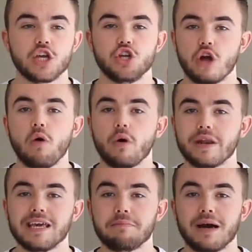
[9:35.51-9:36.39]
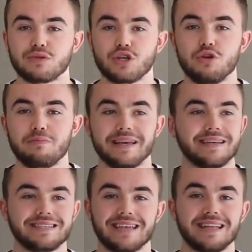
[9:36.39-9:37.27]
You don't want email 2
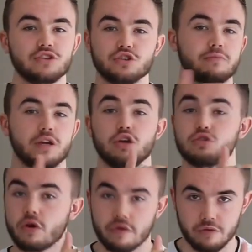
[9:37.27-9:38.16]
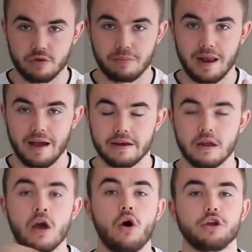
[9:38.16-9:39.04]
being sent to somebody who's already
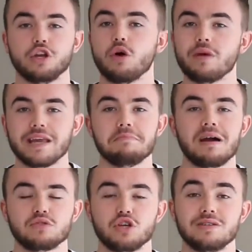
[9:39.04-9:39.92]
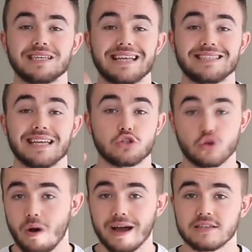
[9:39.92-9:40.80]
replied, or you don't want email 2 to get sent
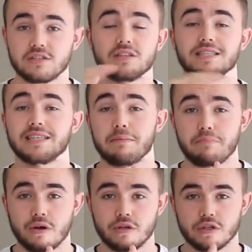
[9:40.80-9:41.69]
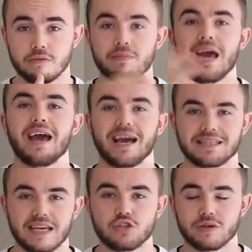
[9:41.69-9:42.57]
twice to the same person,
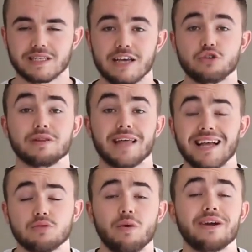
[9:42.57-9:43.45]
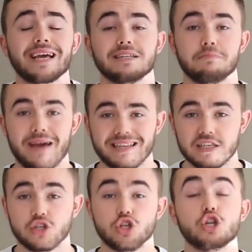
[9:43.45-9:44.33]
etc., etc. That's where it gets
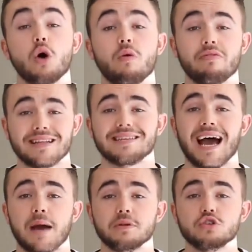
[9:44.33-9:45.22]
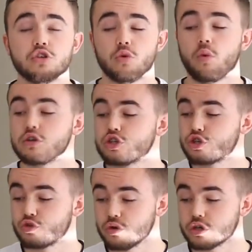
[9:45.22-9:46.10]
messy, and you don't want that to happen. So you want to
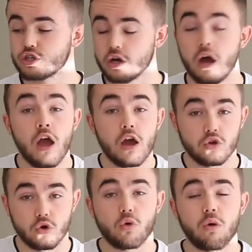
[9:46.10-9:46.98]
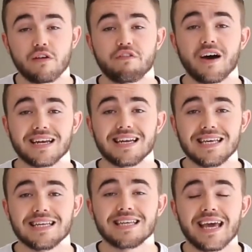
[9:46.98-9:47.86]
structure your qualified
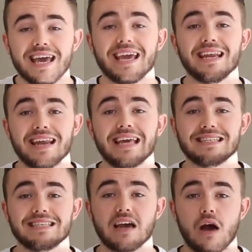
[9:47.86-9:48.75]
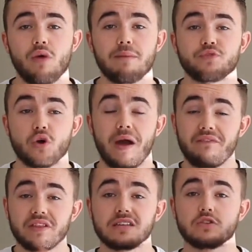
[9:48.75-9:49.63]
leads in a CRM so
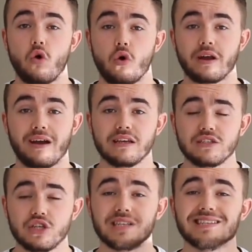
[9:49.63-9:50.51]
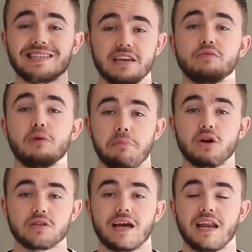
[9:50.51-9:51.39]
everything's organized. You can see from a
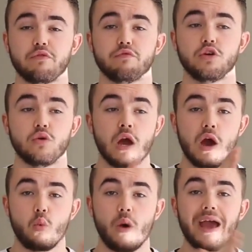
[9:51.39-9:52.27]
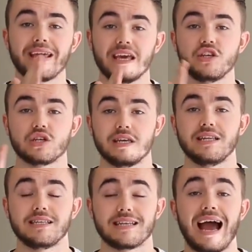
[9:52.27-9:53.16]
bird's eye level view where each
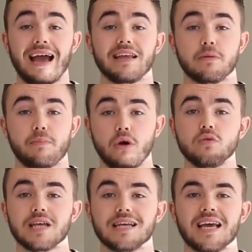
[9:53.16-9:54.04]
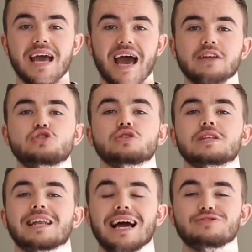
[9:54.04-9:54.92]
lead is at in the process, and it
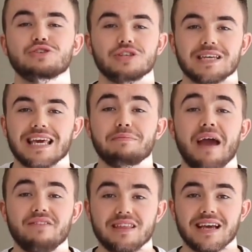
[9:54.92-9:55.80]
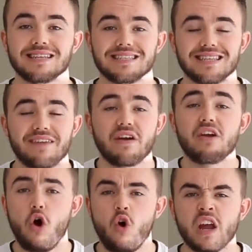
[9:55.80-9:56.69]
just allows you to keep everything, as I say,
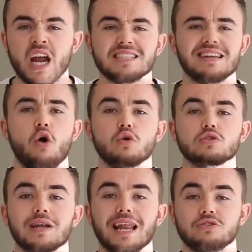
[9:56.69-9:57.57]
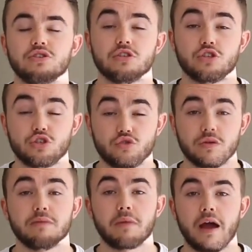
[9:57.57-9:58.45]
very organized, and it also allows you to
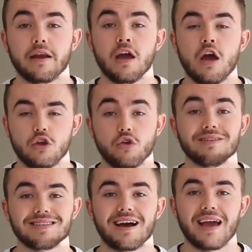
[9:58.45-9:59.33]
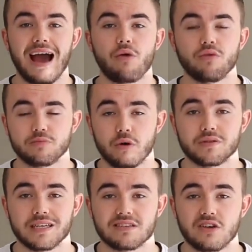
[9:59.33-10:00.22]
streamline your entire outreach
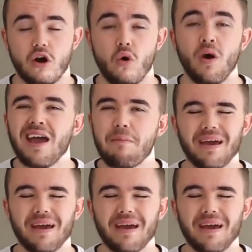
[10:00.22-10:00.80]
process as a whole.